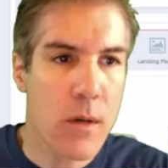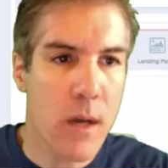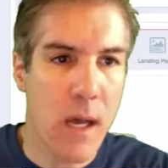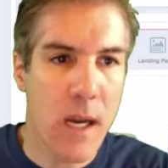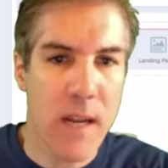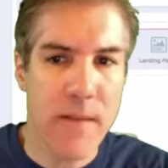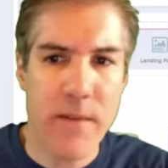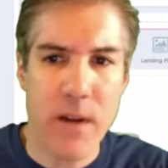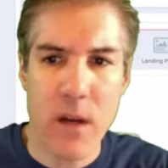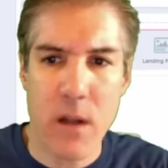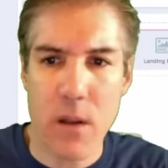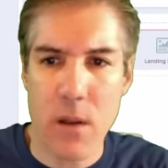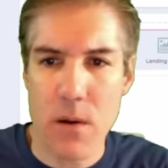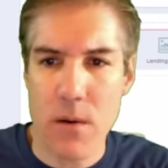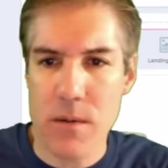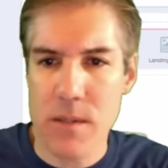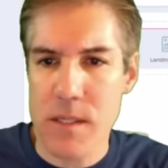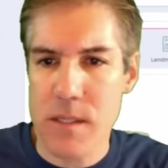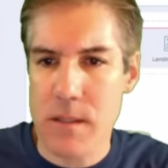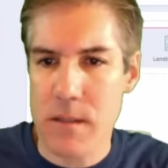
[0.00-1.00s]
not even
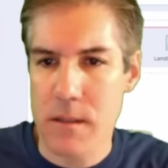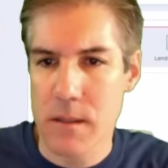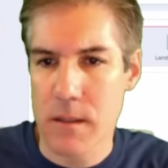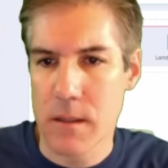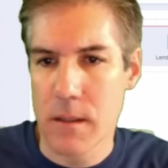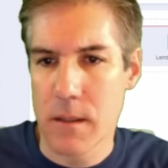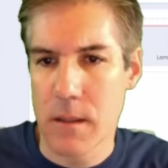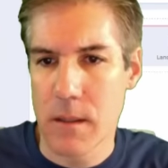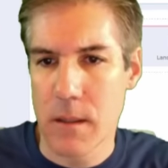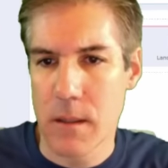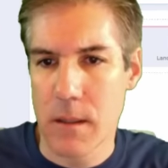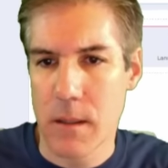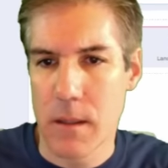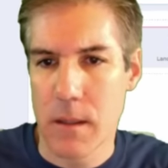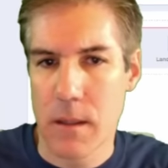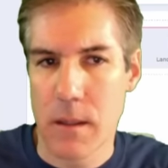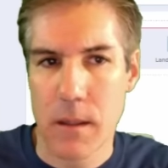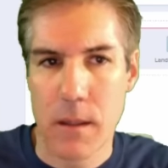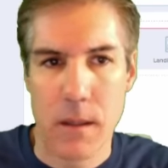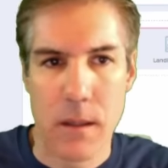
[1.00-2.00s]
close.
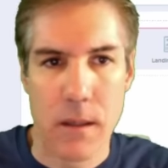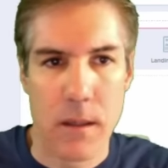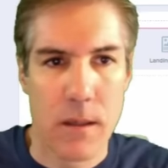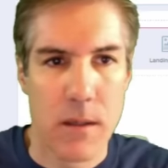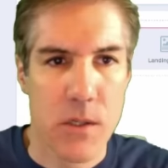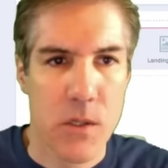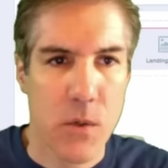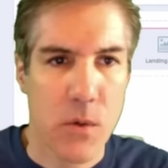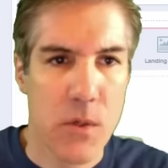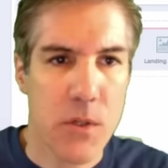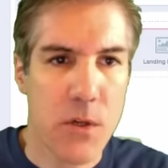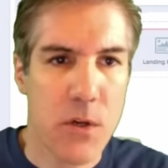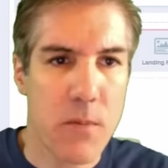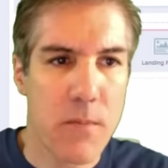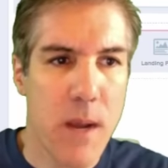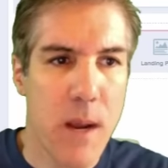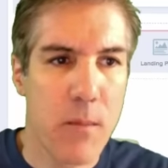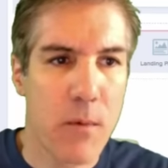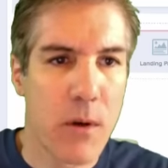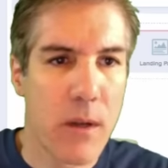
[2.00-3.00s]
Short-term
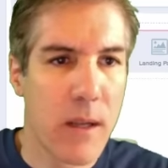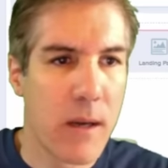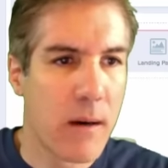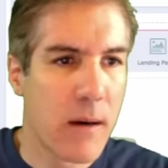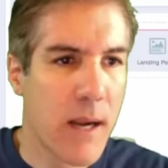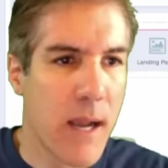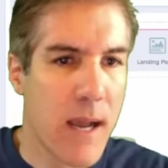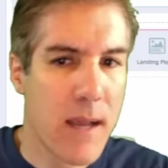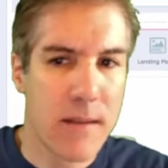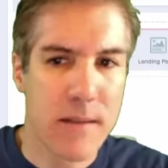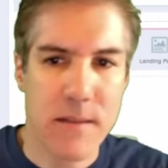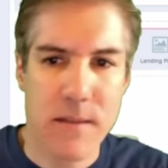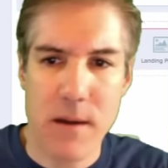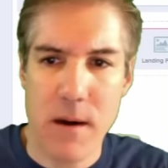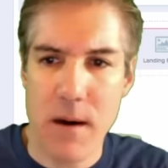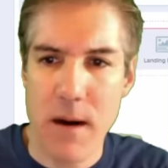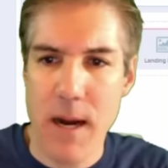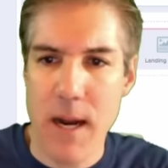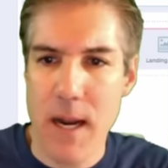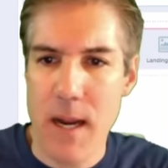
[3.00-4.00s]
memory here, guys.
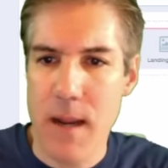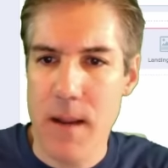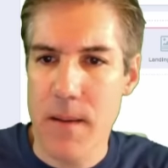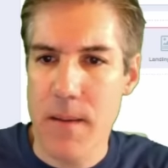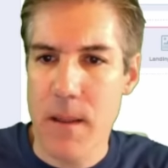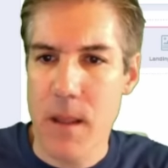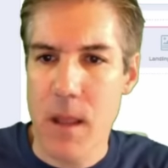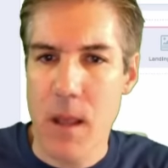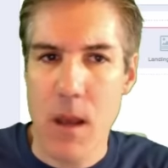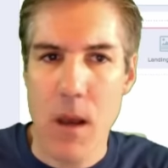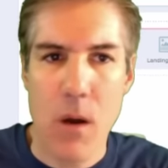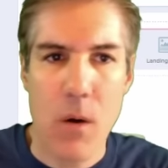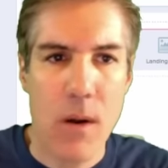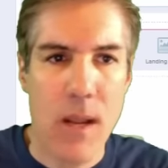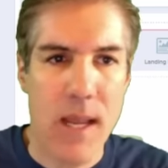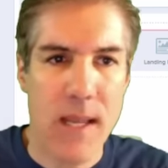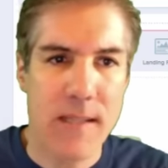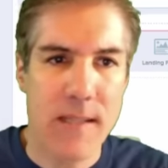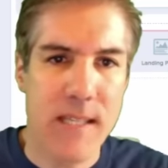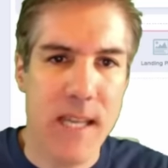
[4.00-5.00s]
Sorry.
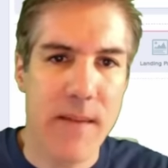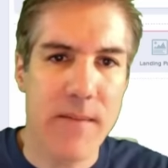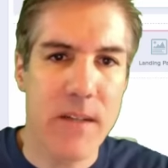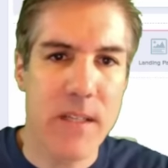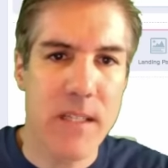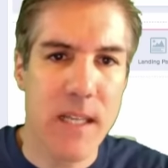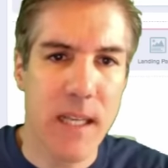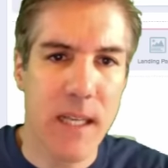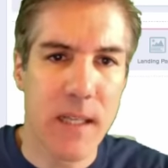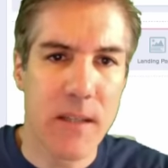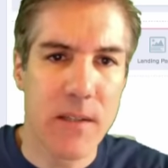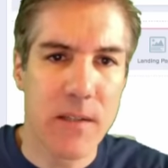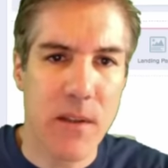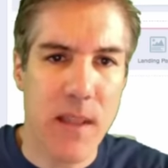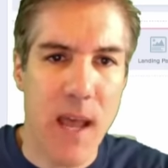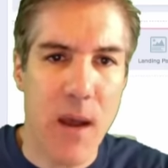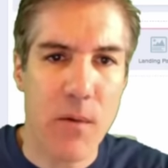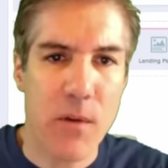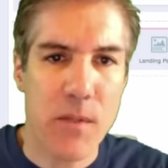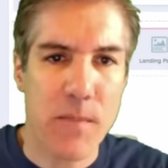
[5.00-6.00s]
Okay, 17. So
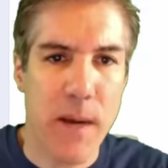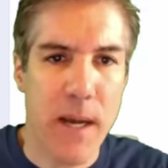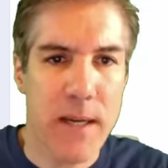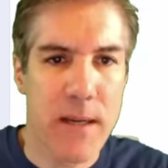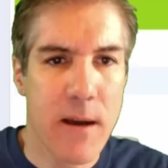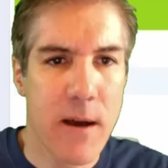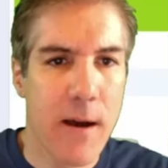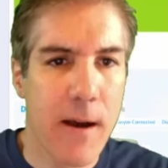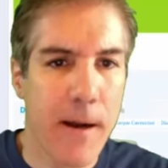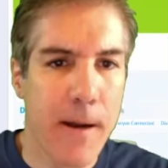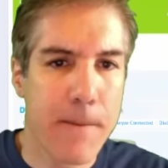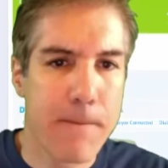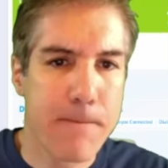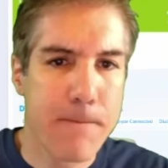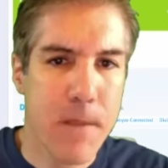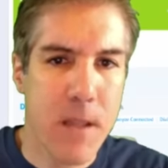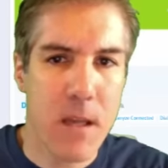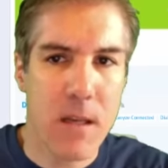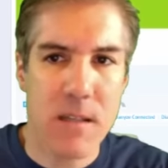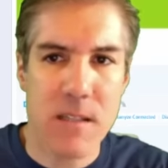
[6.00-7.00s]
that was my dog.
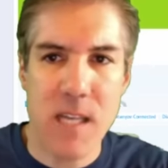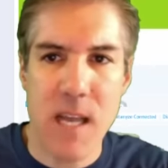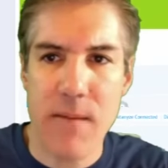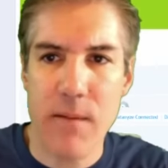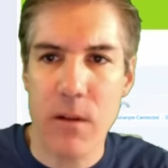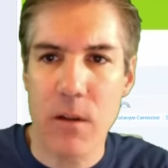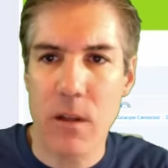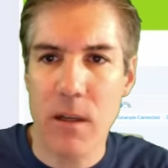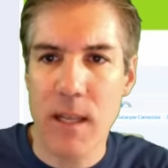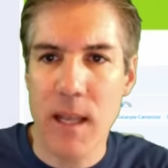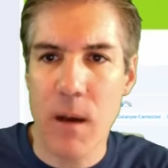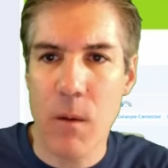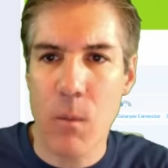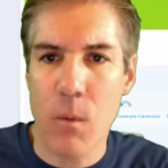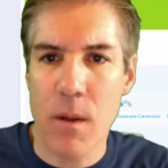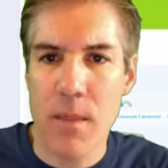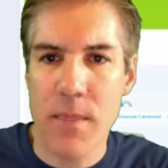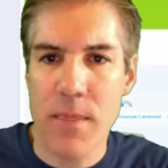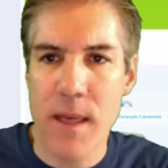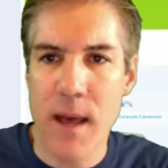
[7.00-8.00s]
Now let's have a look at
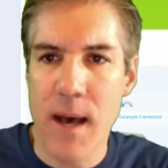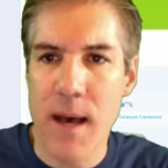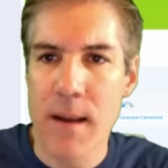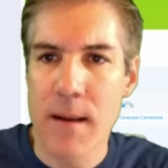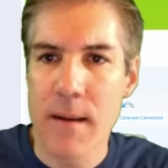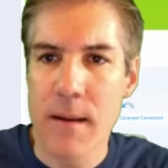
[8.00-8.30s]
what the